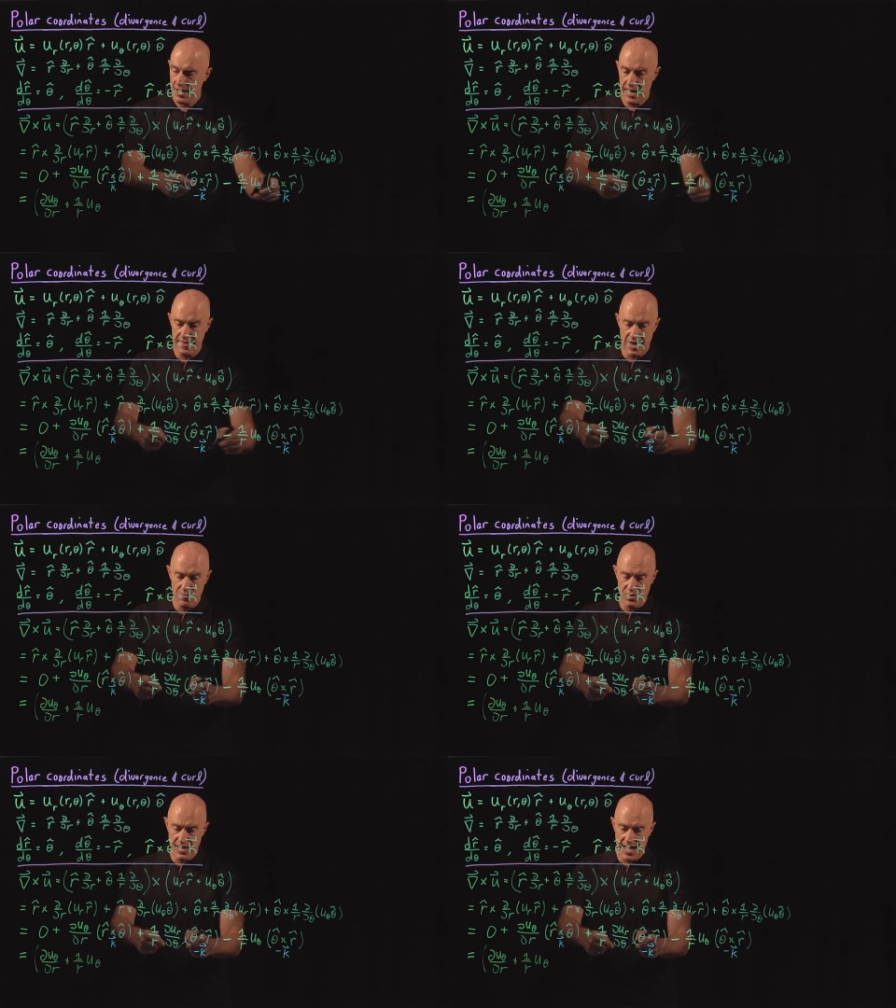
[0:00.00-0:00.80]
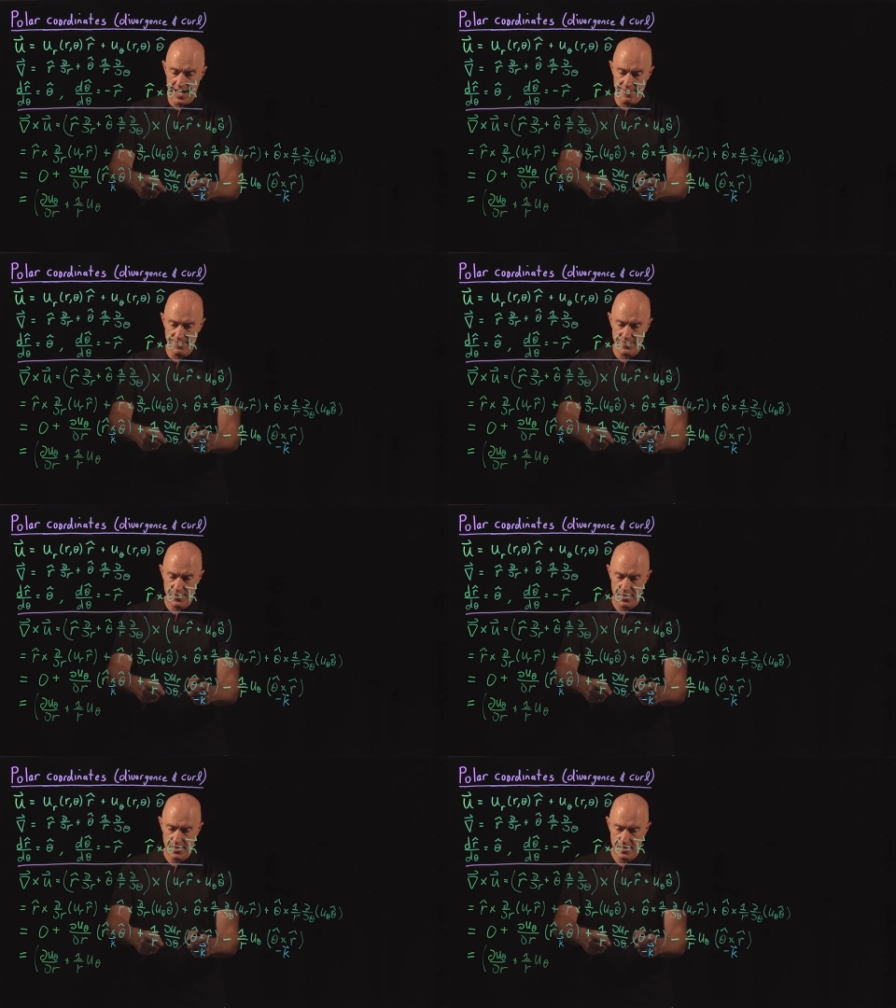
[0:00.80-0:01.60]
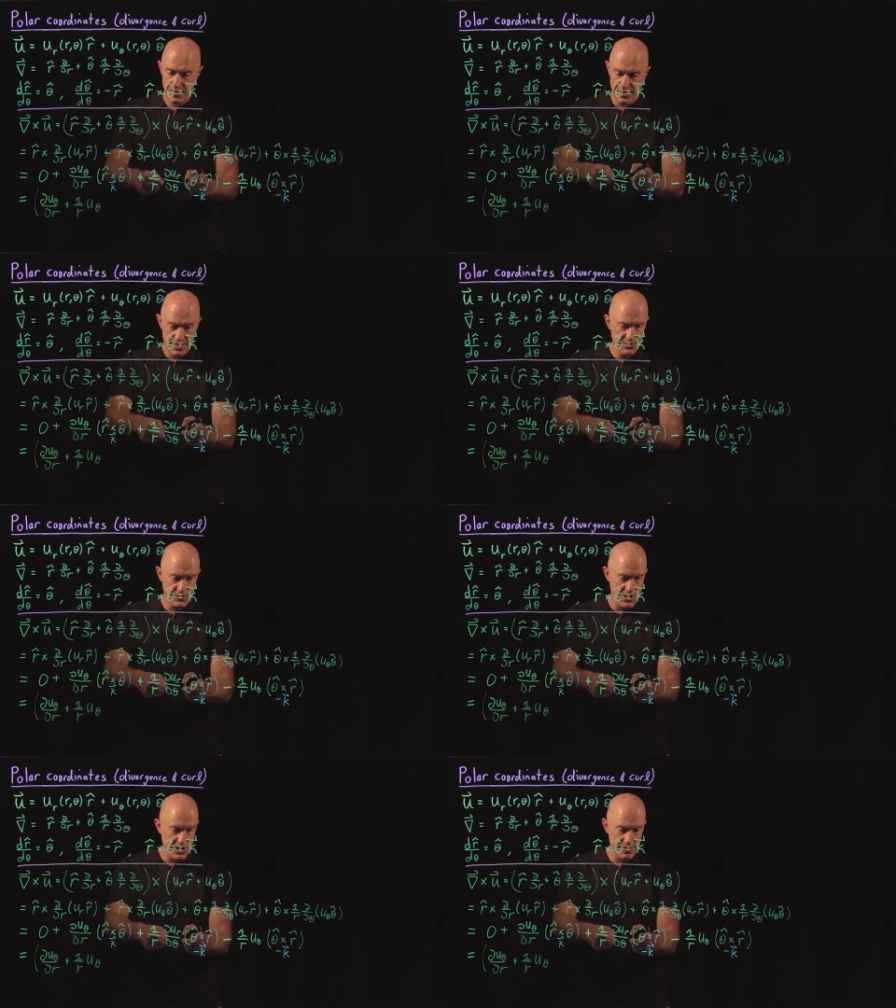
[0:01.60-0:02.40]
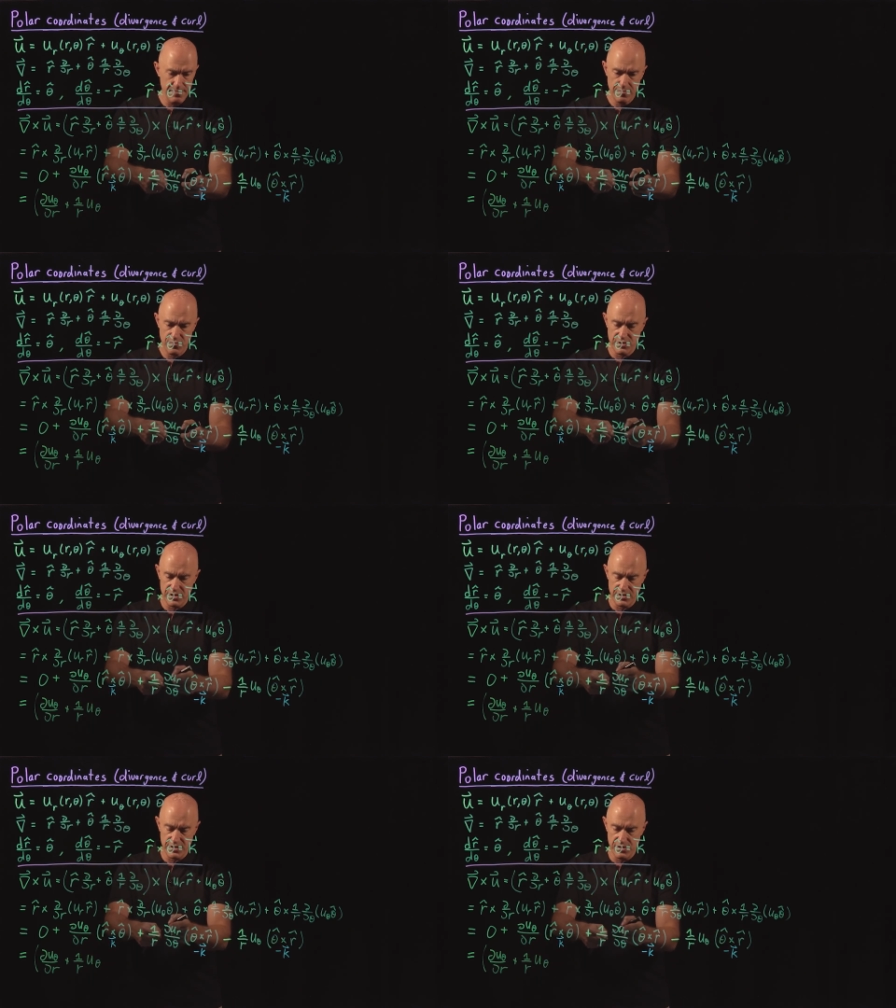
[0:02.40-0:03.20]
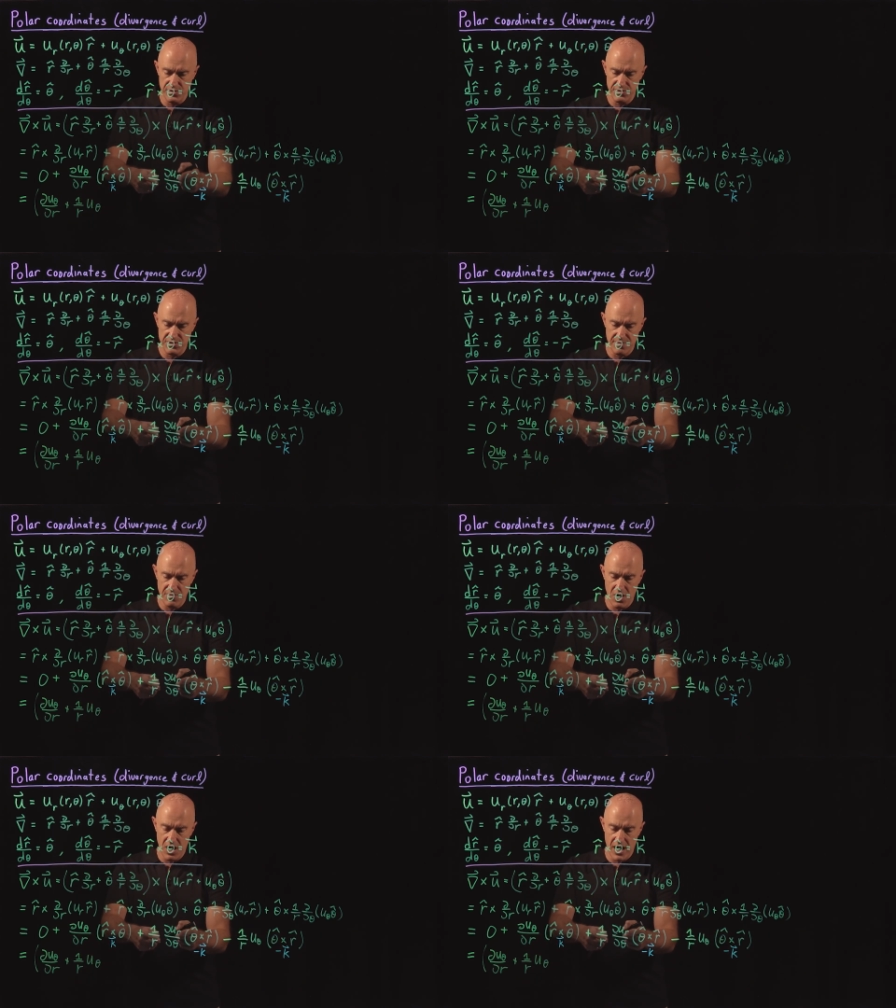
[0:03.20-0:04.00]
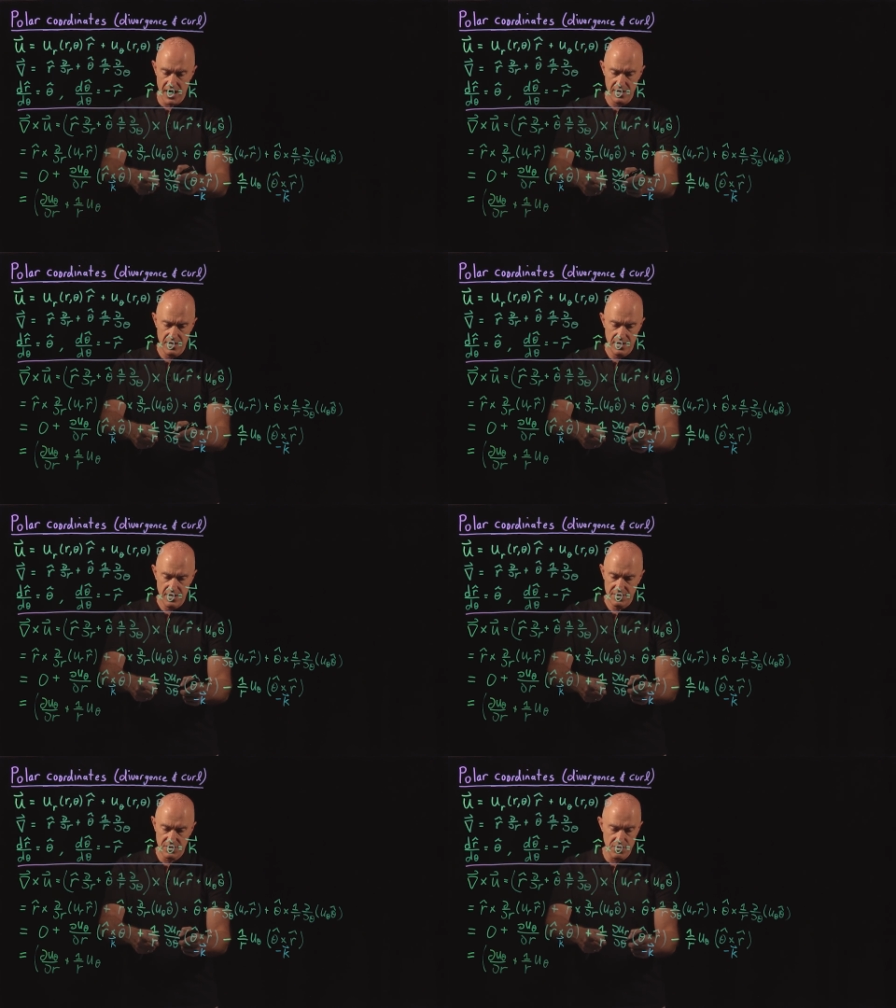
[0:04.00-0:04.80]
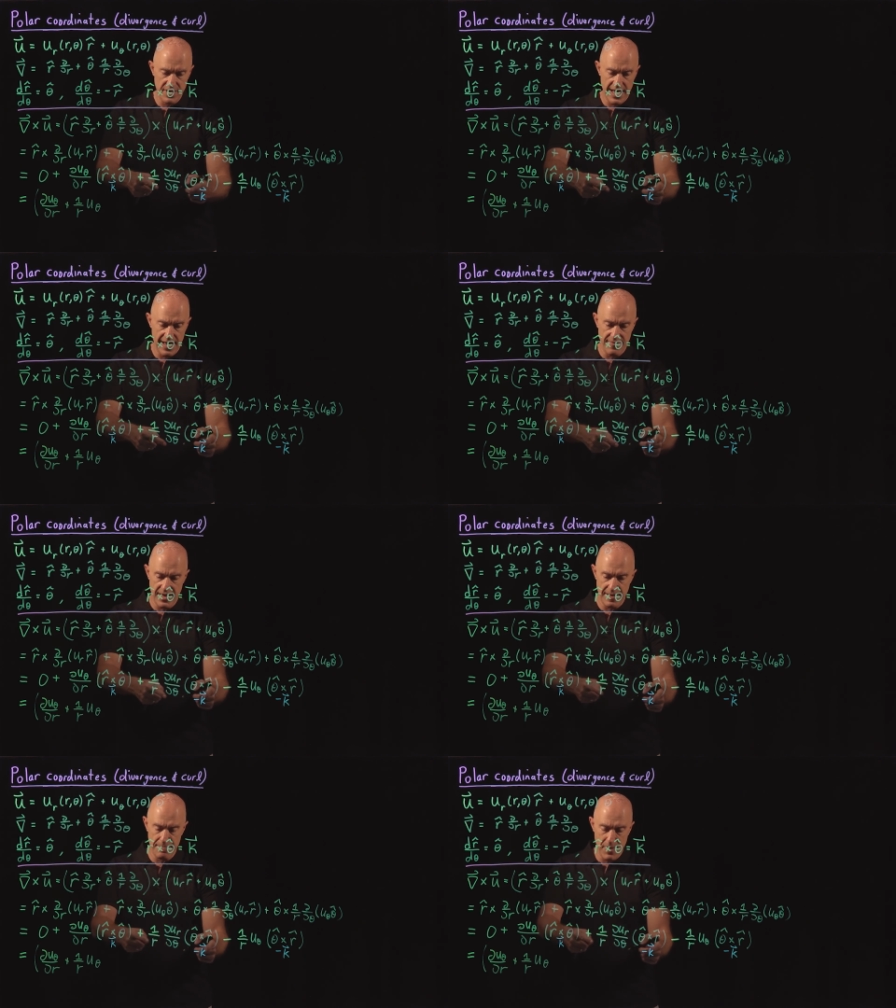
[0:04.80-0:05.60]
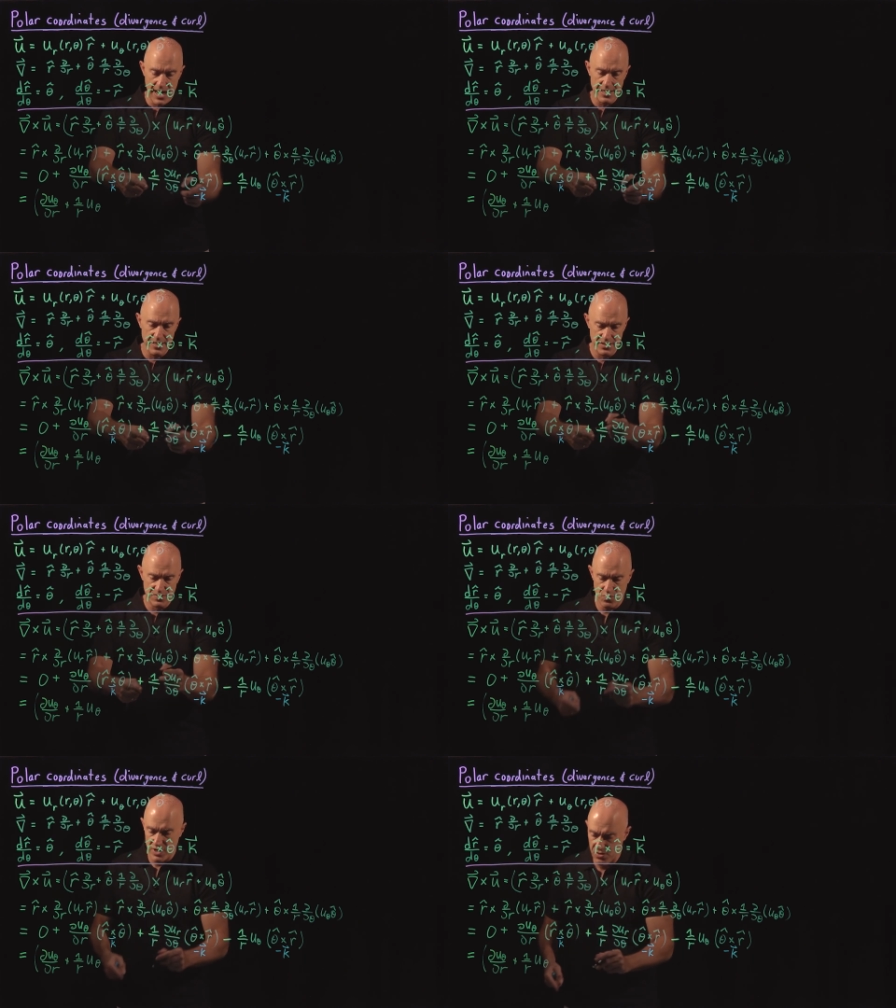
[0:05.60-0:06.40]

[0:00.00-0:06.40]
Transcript: And then we have this term, which is a u sub r. So we have a minus 1